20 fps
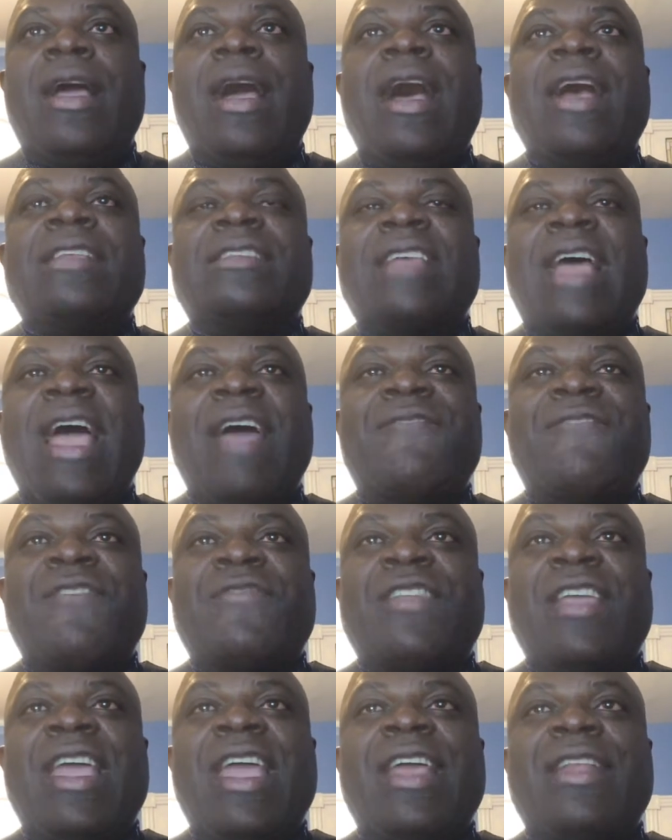Isaiah
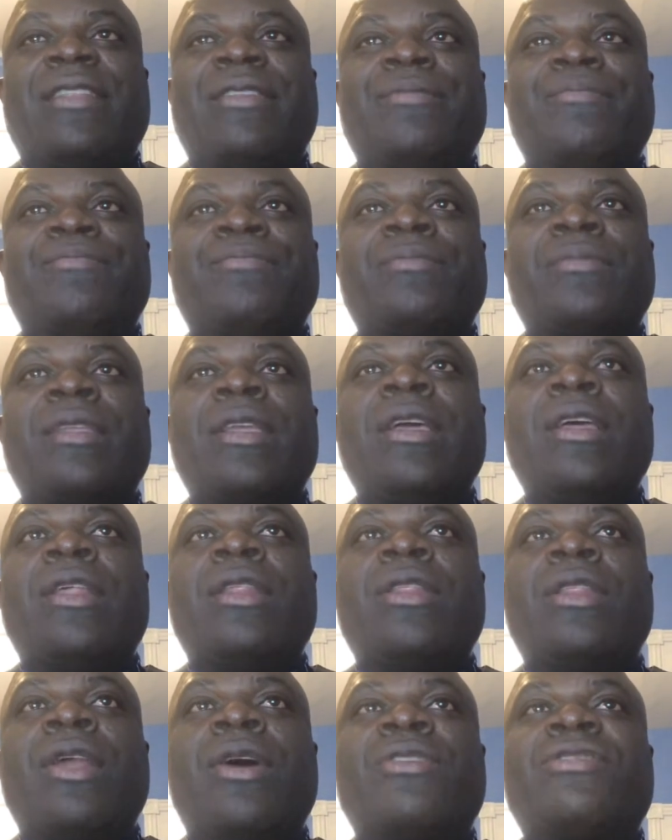58.
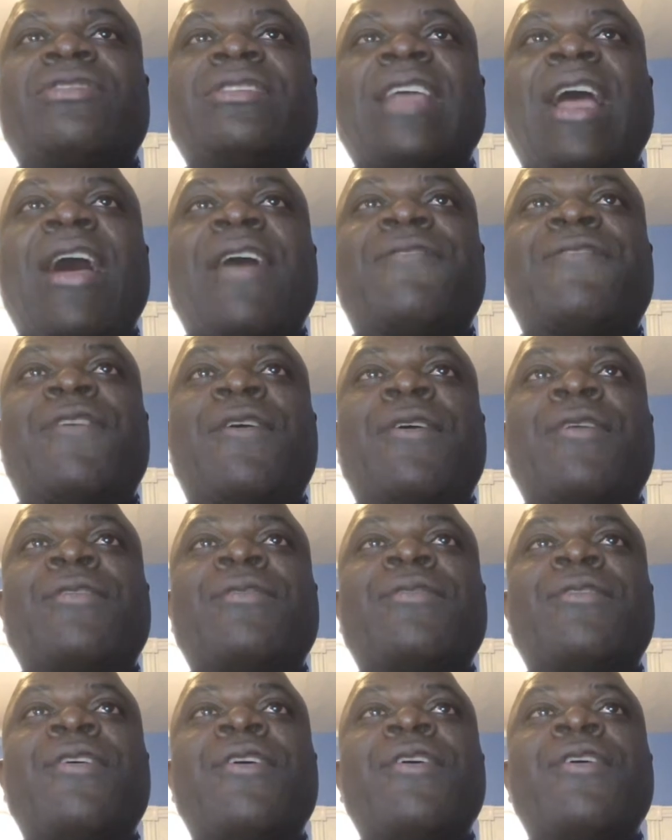Let's start
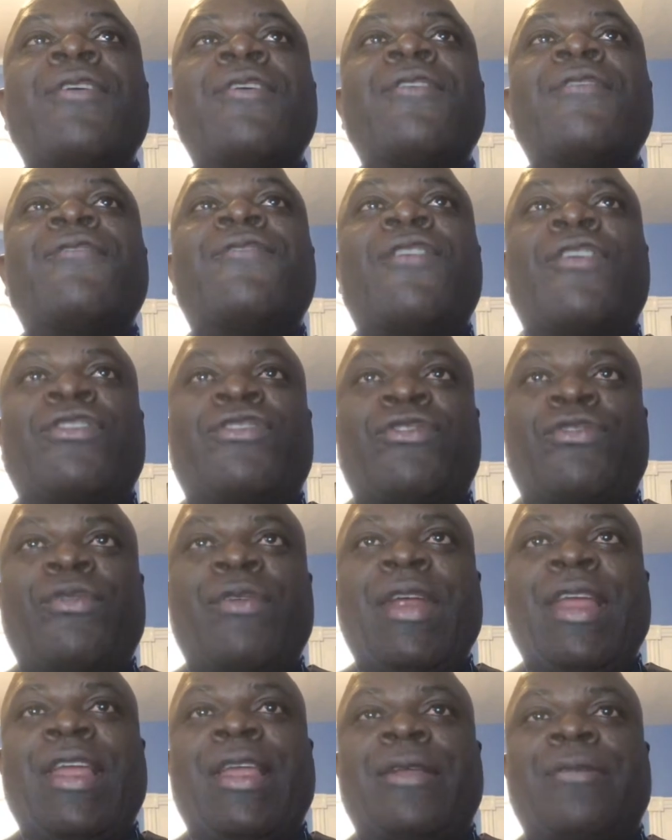from verse
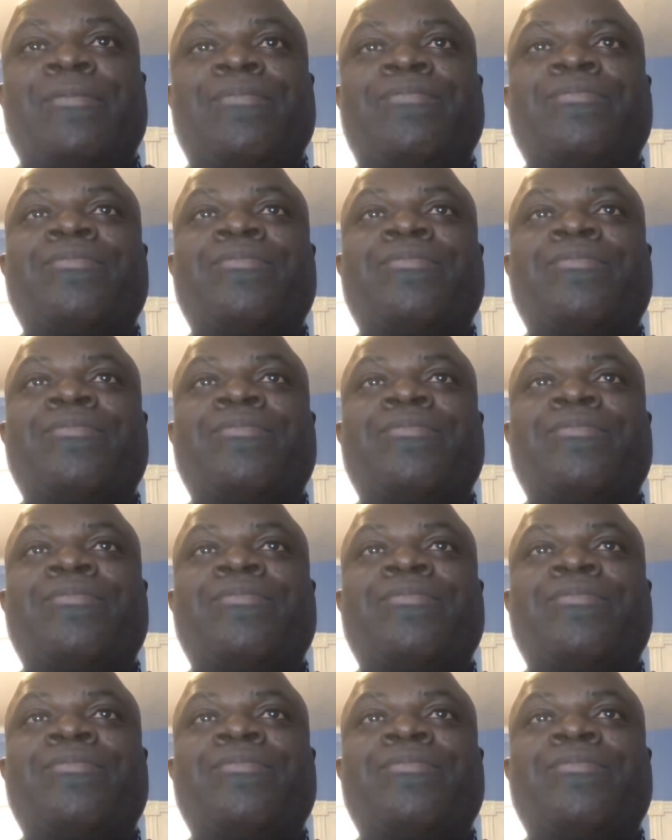3.